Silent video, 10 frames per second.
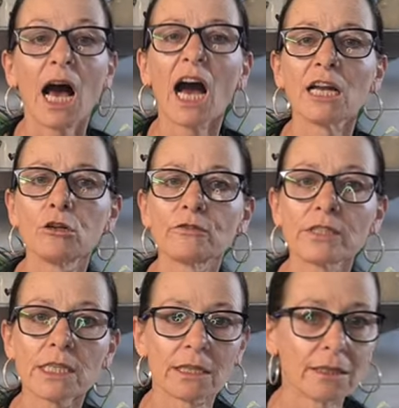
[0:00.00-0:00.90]
I
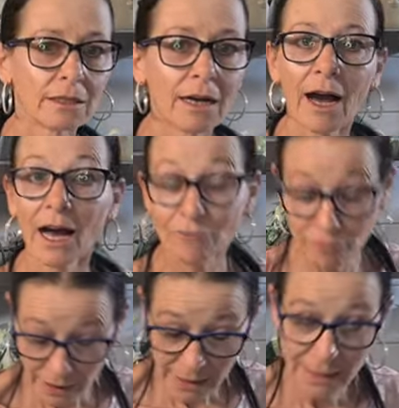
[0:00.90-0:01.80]
loved it. I
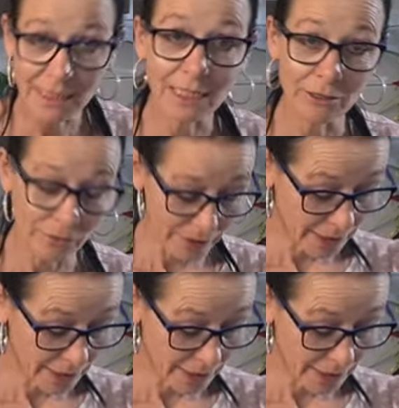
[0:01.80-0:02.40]
really did love